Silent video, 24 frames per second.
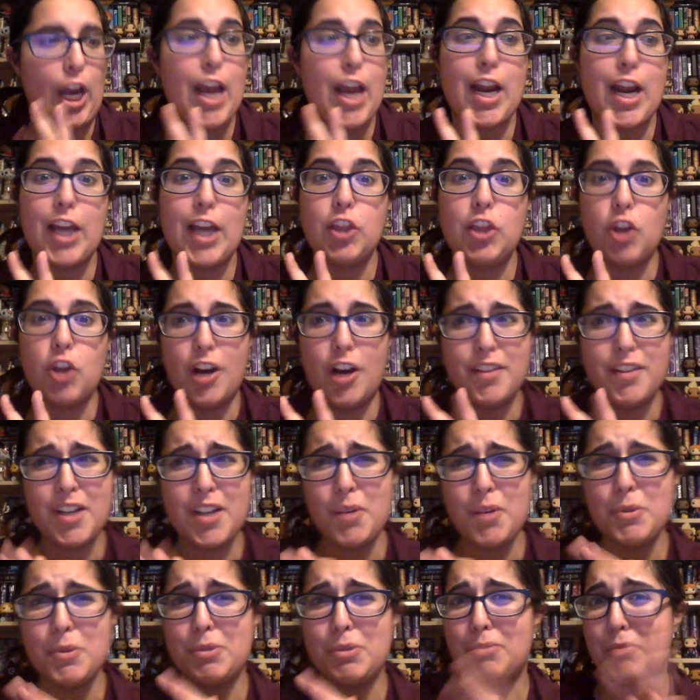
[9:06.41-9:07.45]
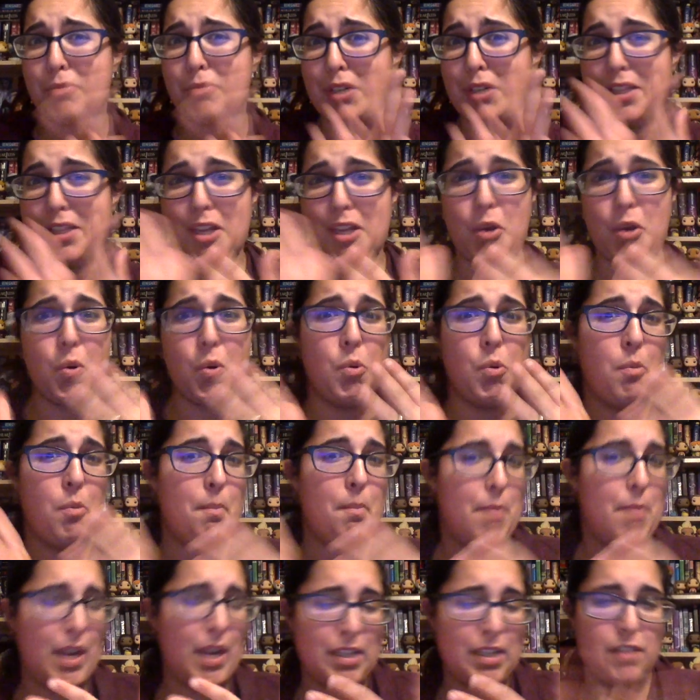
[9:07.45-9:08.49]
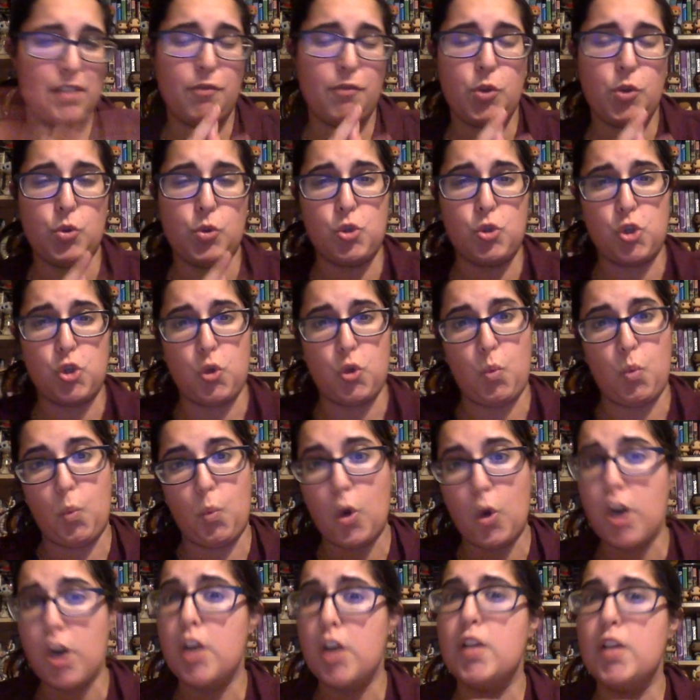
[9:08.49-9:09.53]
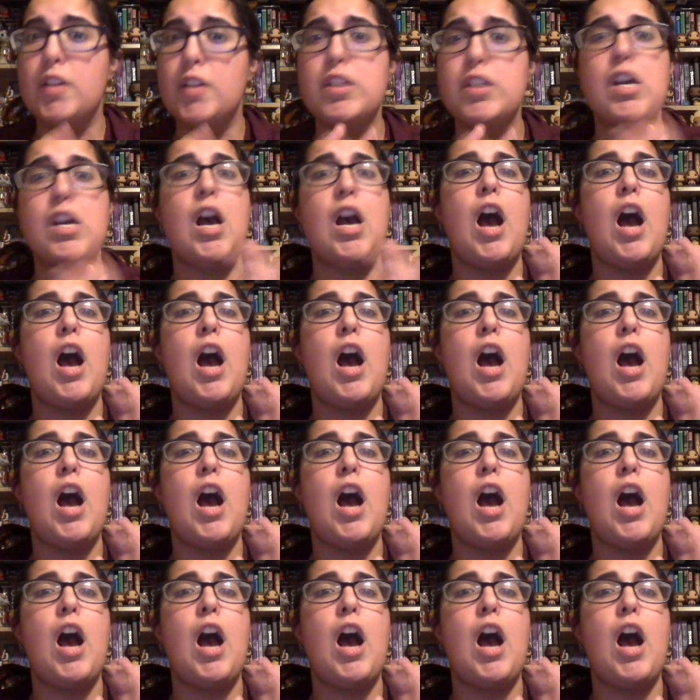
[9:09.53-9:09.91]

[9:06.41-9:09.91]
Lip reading: And I thought that it was a really cool mix of those 2 worlds.